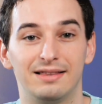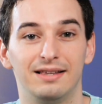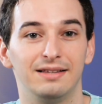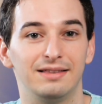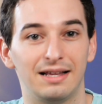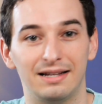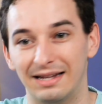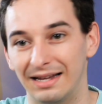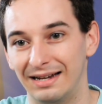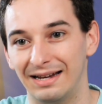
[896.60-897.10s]
I
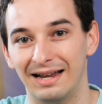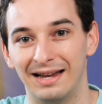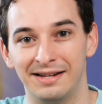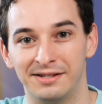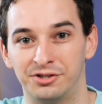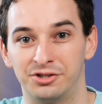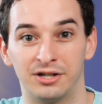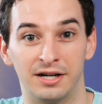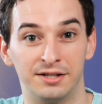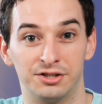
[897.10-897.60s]
think they did a
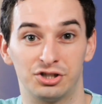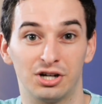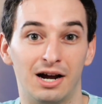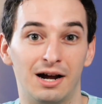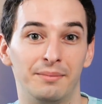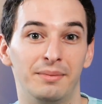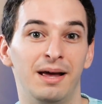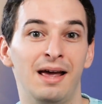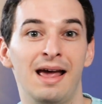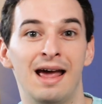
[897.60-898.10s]
great
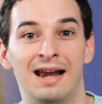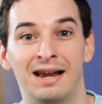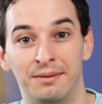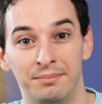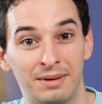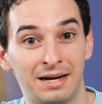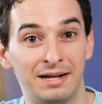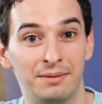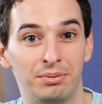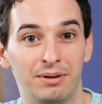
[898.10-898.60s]
job, and
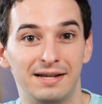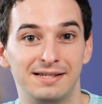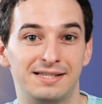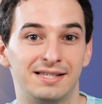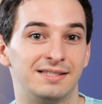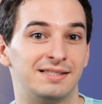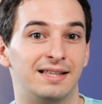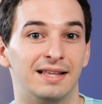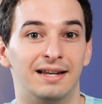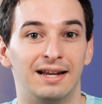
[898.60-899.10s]
in many
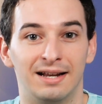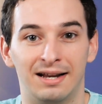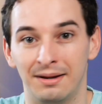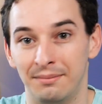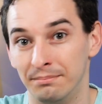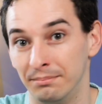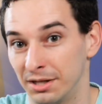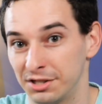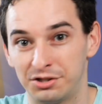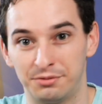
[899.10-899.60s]
places, they did
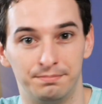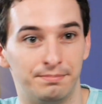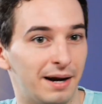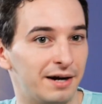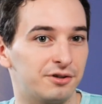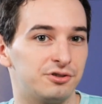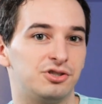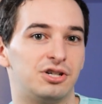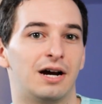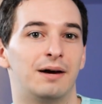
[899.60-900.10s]
a much
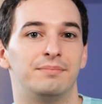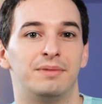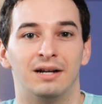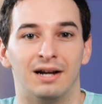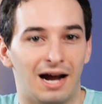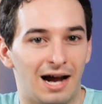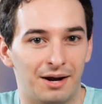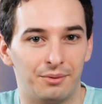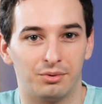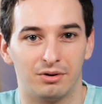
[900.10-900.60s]
better job
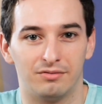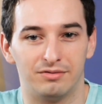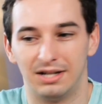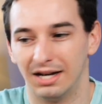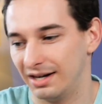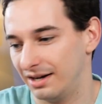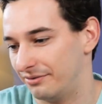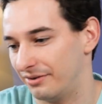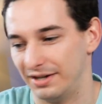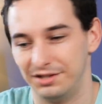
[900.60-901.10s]
than I would have
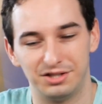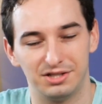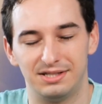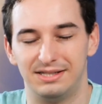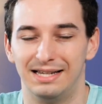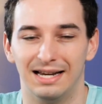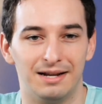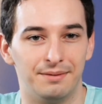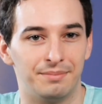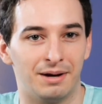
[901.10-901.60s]
done if I
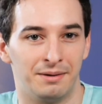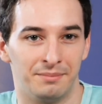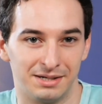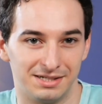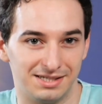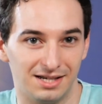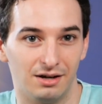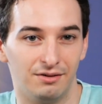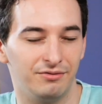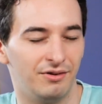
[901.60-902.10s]
just did it by
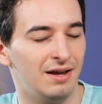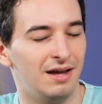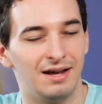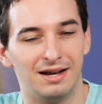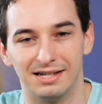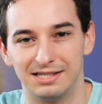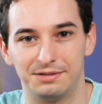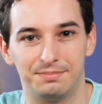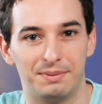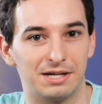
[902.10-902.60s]
myself,
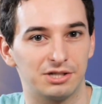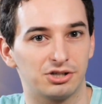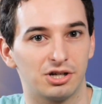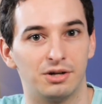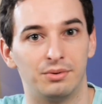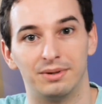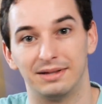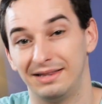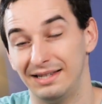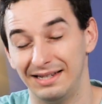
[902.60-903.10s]

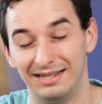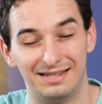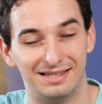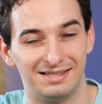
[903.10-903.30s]
especially with the